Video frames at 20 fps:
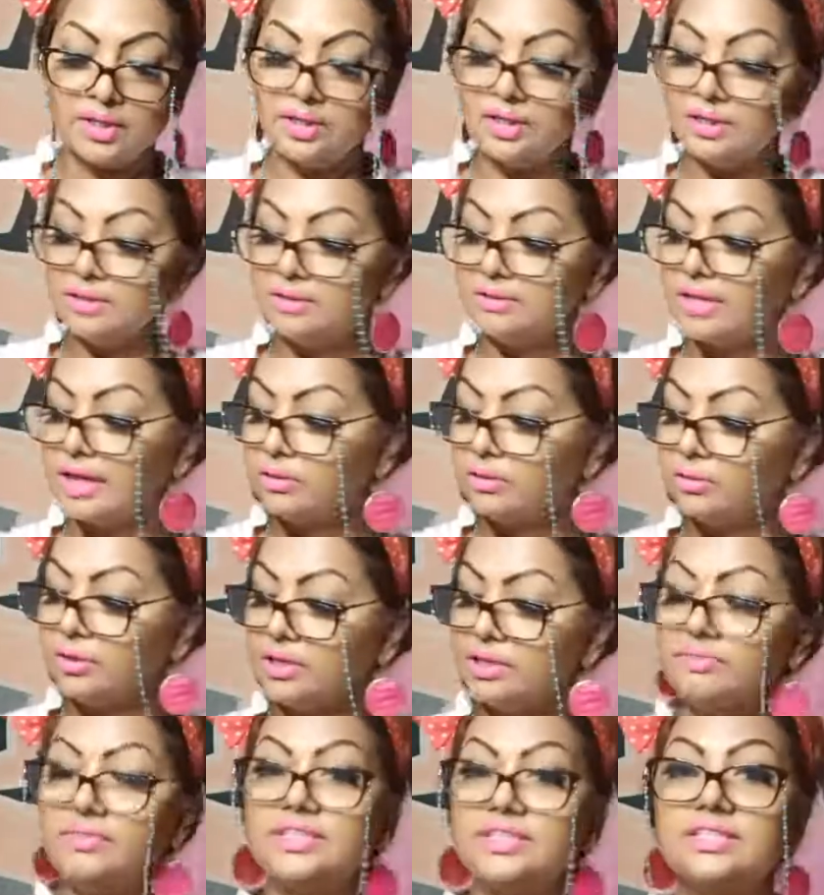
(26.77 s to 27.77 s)
Now,
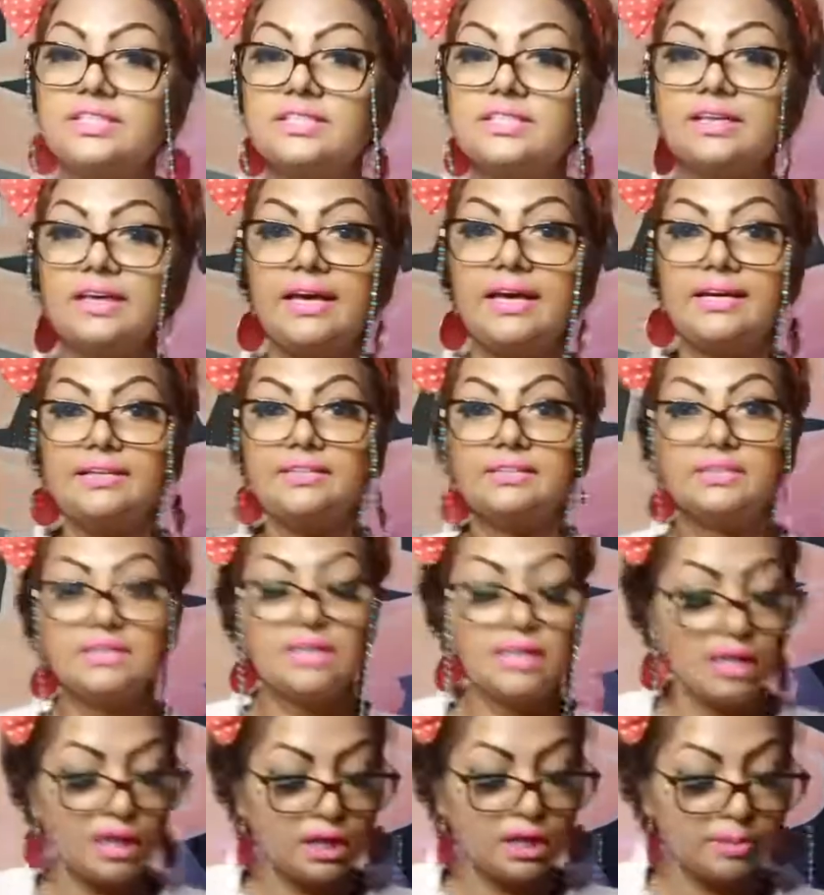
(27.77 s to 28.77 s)
if this is the case,
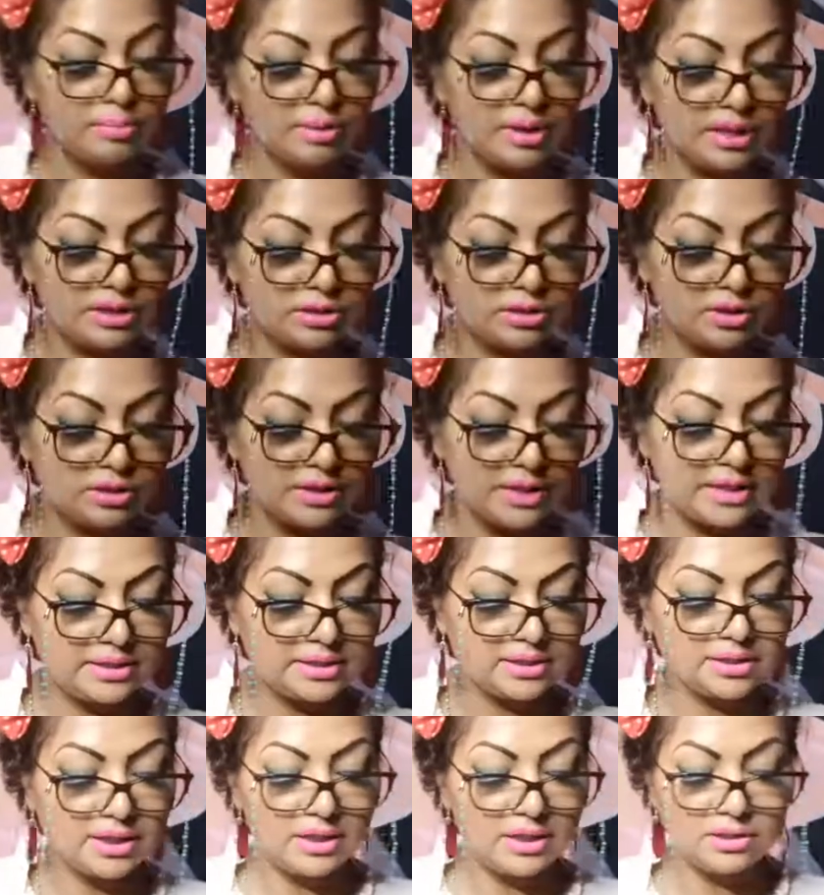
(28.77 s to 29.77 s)
please do not
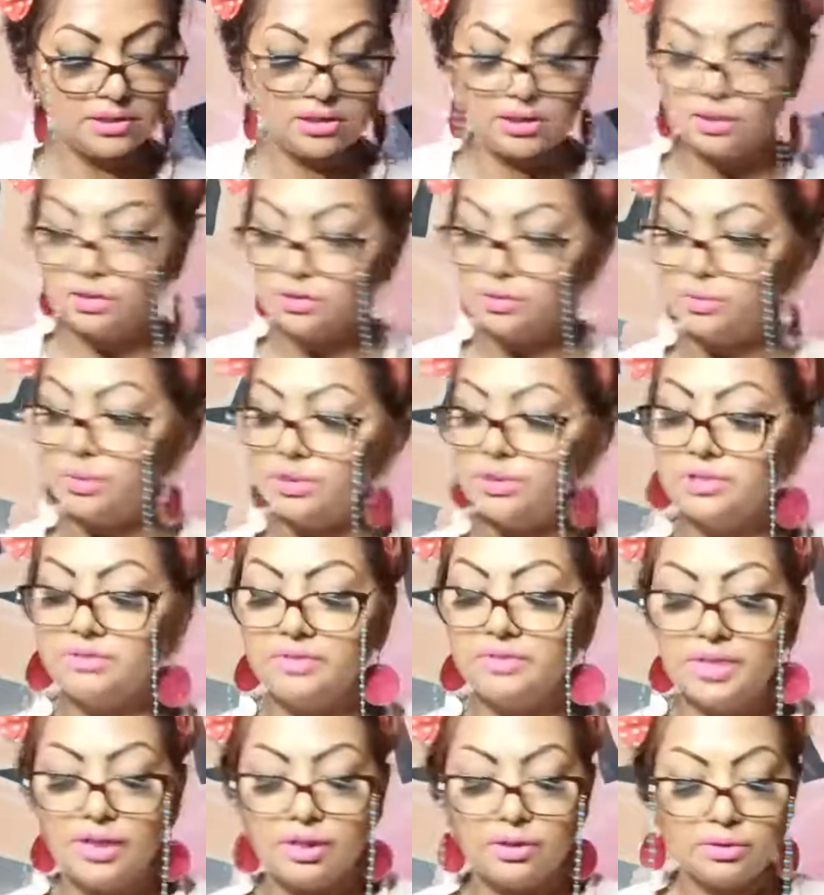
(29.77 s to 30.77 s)
hesitate to watch the
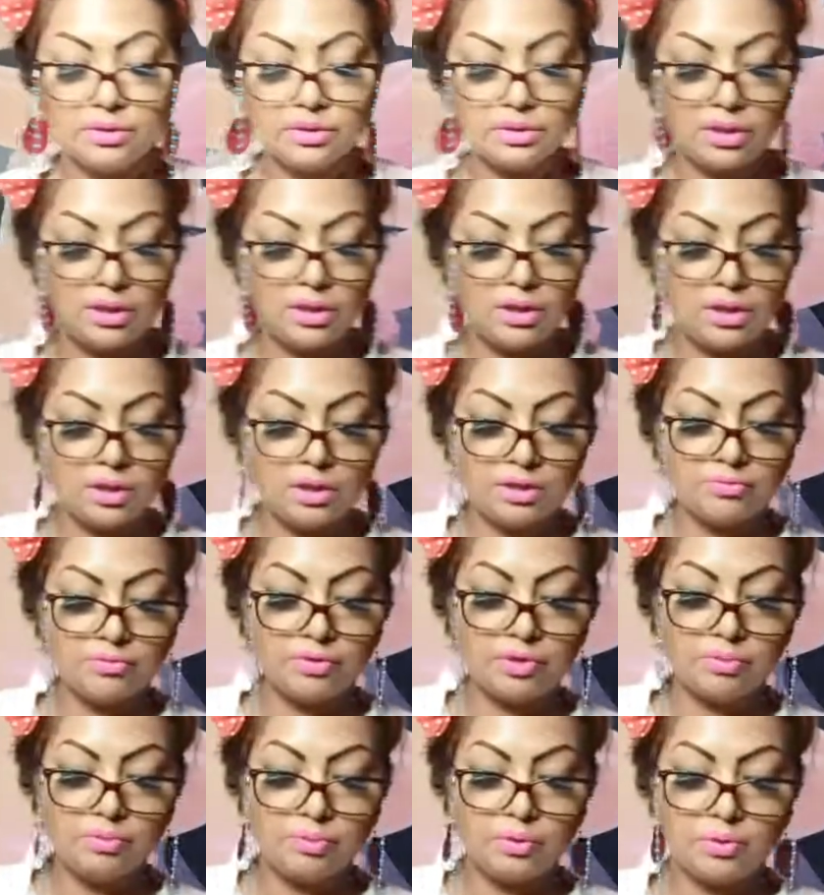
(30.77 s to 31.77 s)
videos for
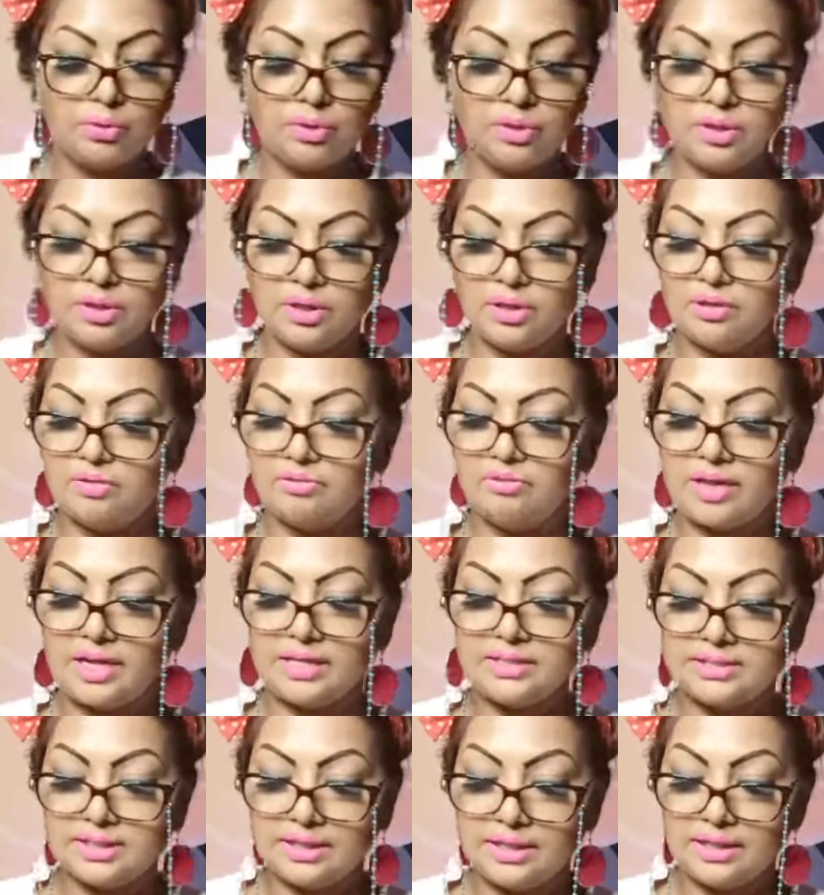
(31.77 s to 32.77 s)
your moon,
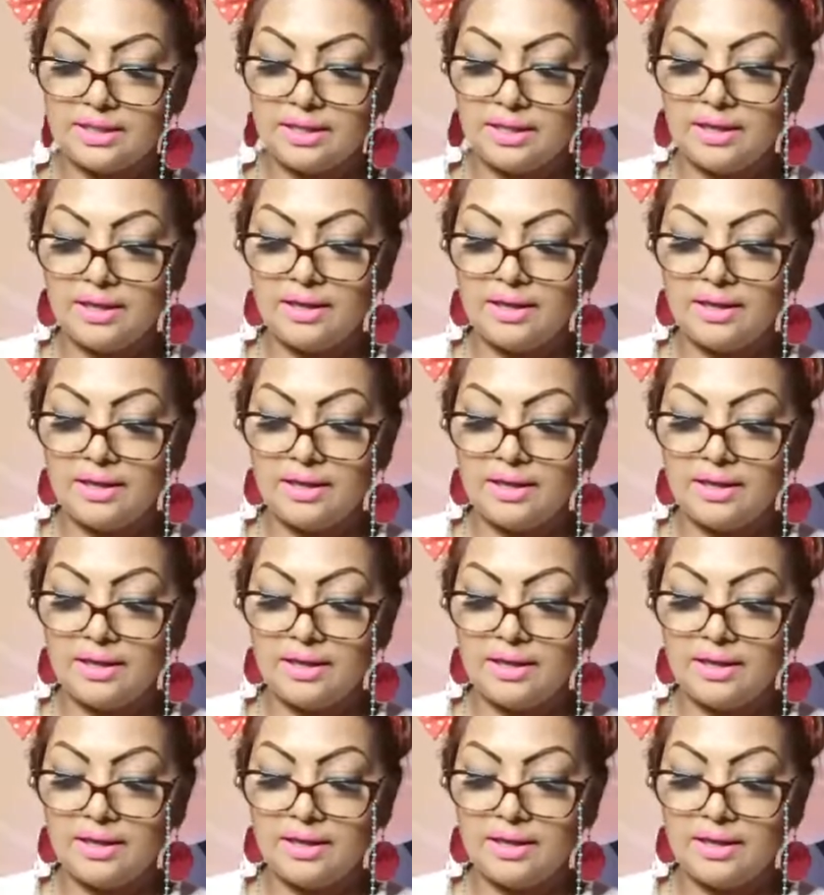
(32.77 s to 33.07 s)
rising